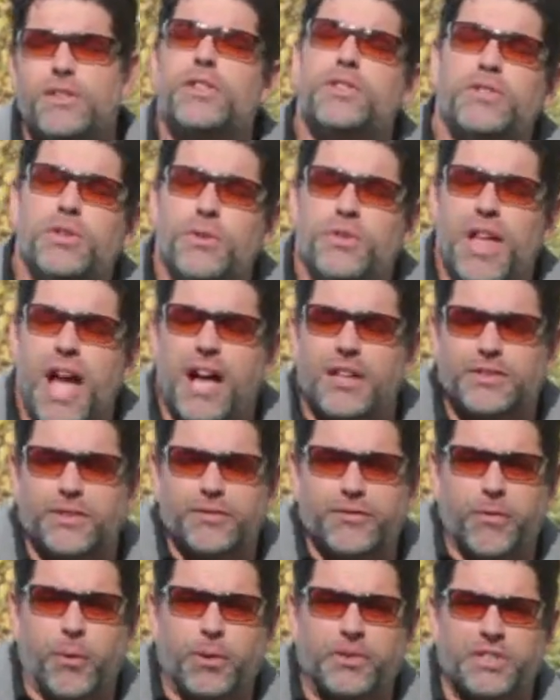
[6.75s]
the
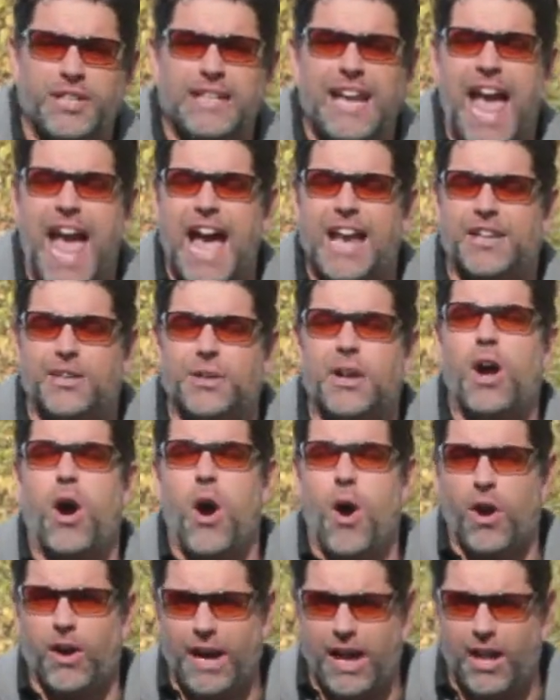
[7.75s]
2014 Acura
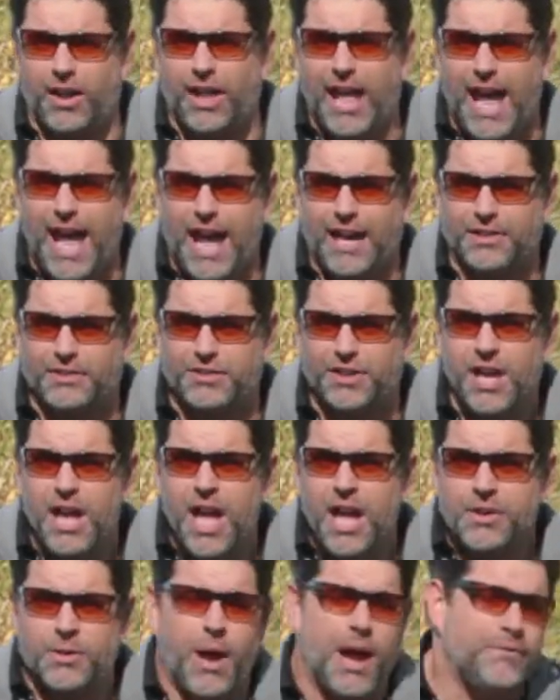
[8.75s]
RLX.